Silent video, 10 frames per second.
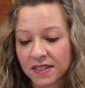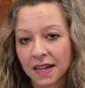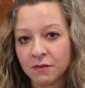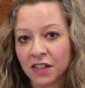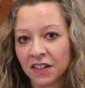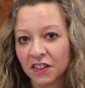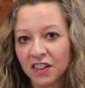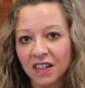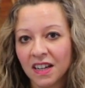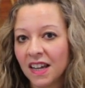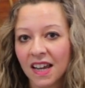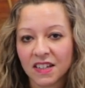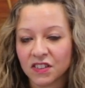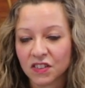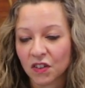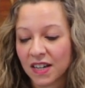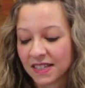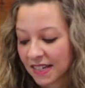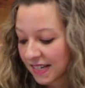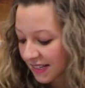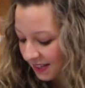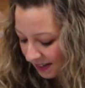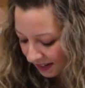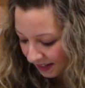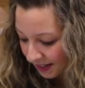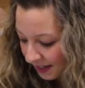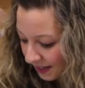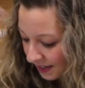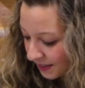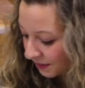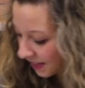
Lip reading: same gender is just craziness. So